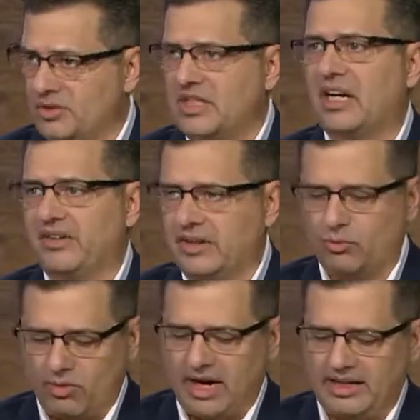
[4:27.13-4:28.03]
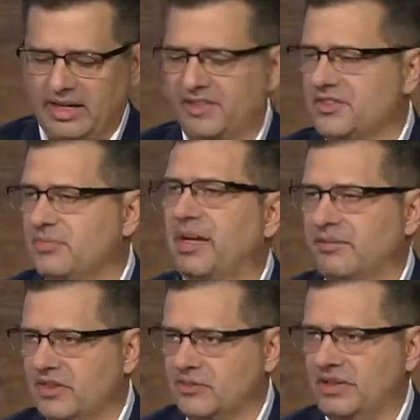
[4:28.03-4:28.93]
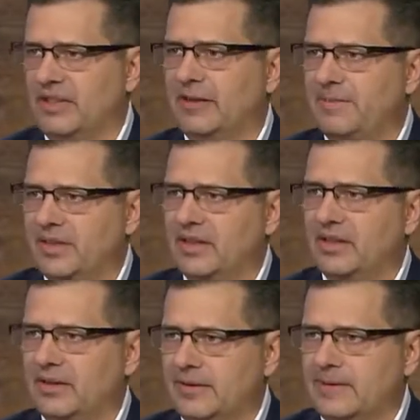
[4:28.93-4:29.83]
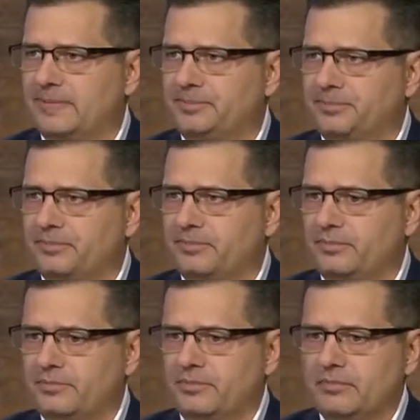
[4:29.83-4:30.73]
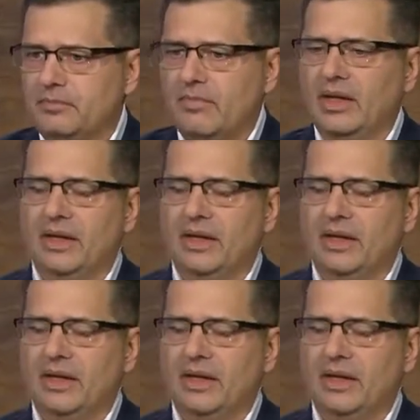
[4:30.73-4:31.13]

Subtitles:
retiree right now, this minute. Is that due to inflation, David?